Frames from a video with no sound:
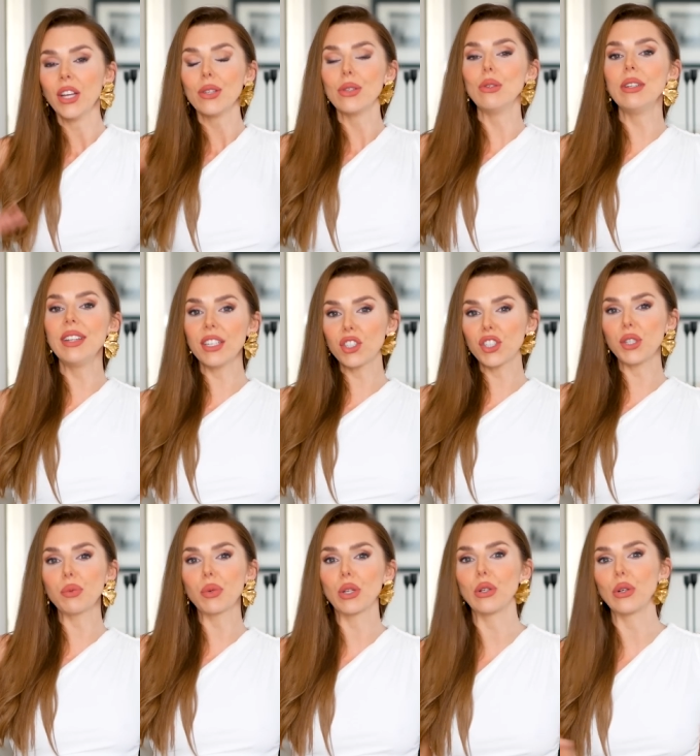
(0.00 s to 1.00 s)
You
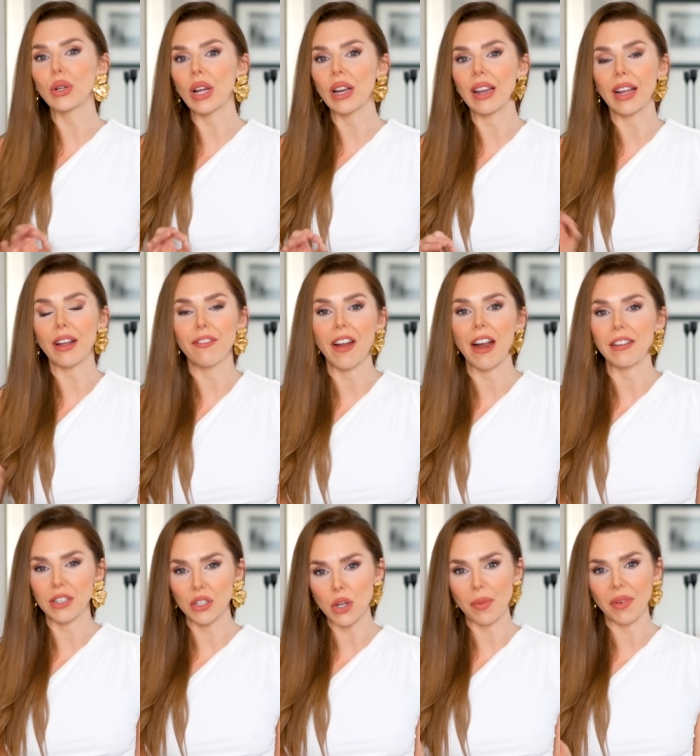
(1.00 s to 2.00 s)
literally would look like a
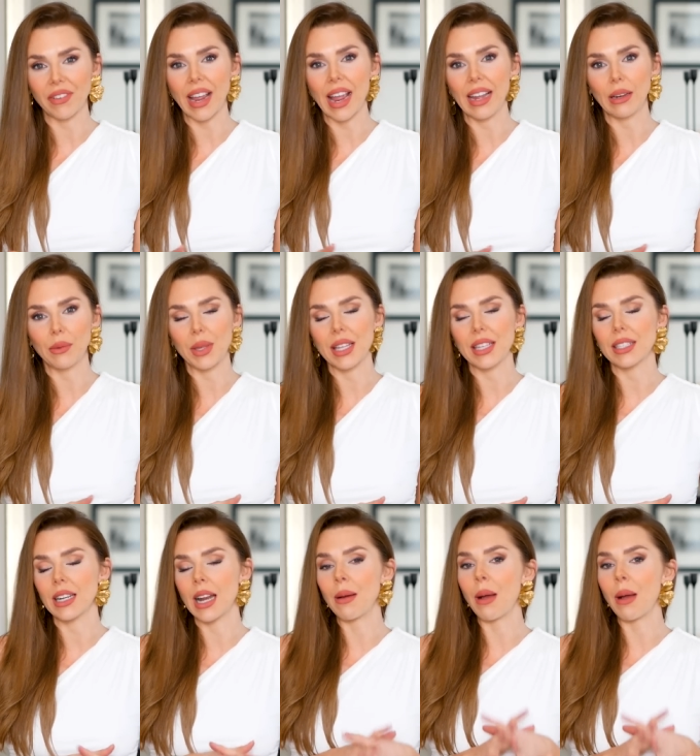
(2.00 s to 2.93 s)
fairy on top of a cake with this, and